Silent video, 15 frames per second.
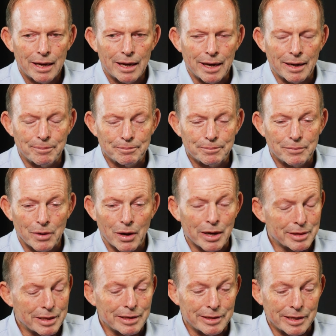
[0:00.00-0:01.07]
I
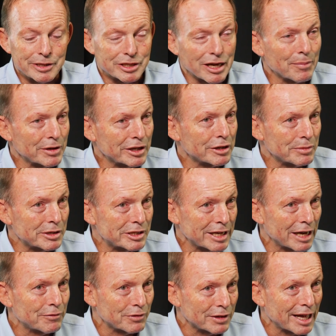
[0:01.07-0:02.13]
think there's something to be
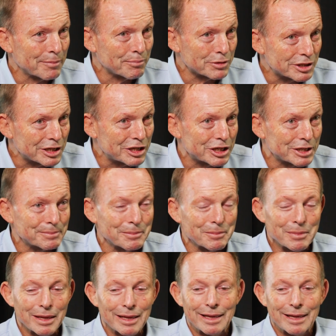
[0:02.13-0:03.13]
said for that position,